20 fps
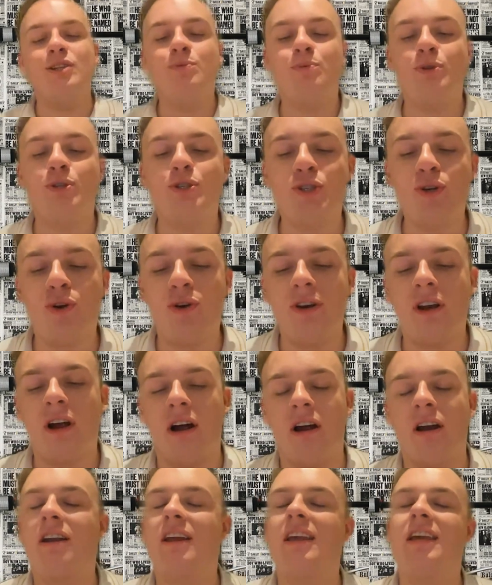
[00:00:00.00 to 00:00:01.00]
with John
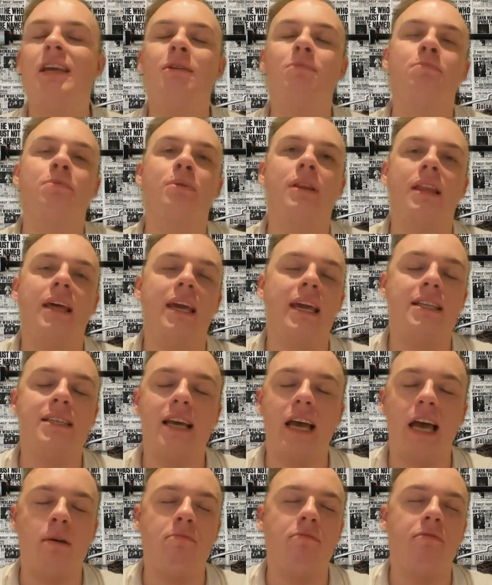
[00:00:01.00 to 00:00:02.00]
Hurt, he played
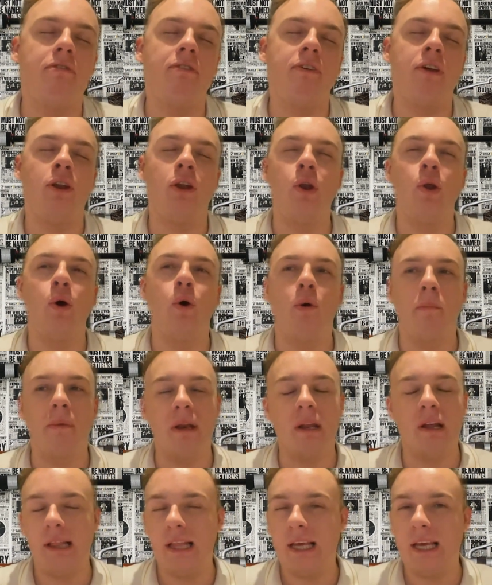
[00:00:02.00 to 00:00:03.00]
him
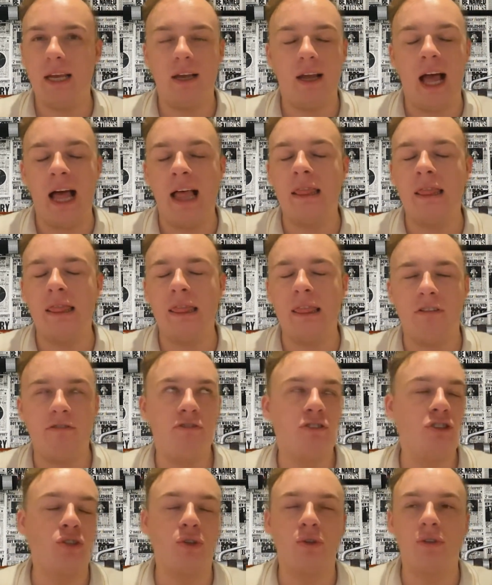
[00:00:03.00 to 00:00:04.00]
phenomenally. I
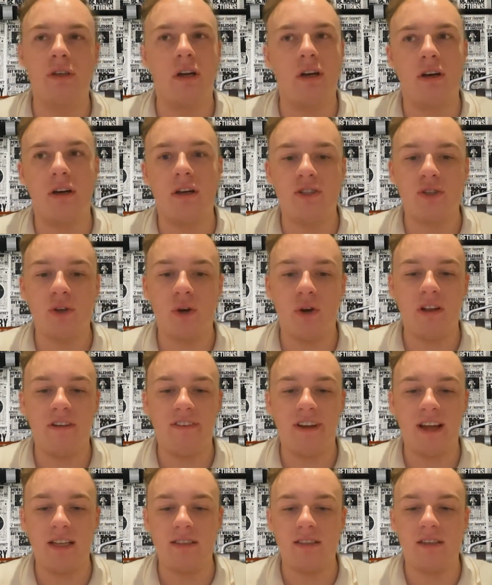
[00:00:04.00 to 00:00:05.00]
loved John Hurt as
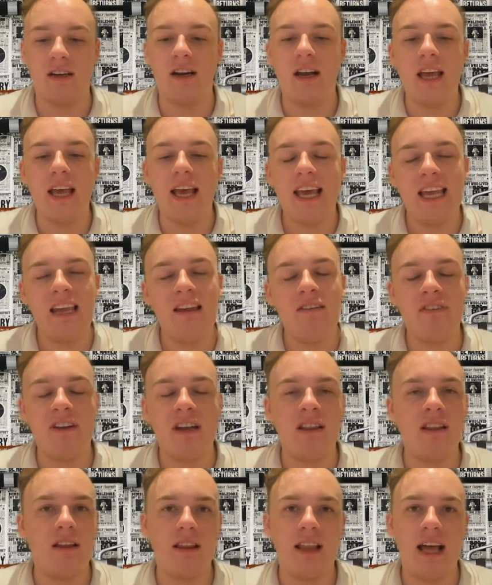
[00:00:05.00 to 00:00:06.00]
Ollivander, even
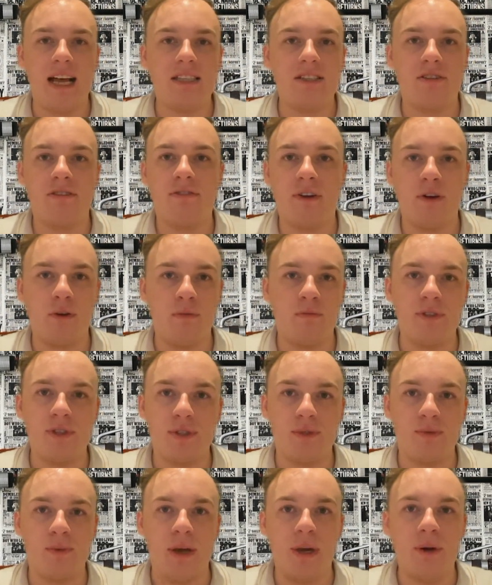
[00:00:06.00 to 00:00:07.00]
in the latter films
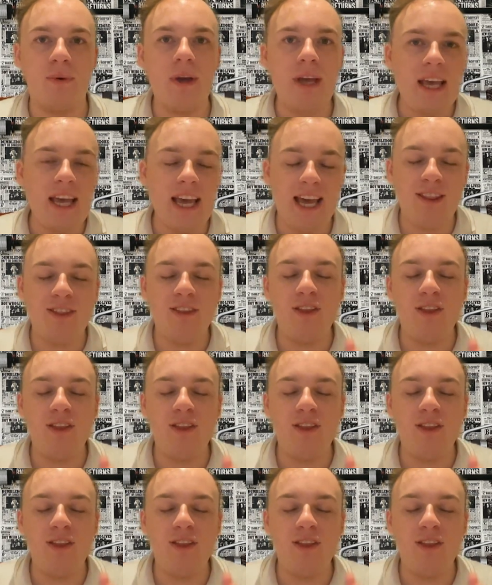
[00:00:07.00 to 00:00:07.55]
as well. And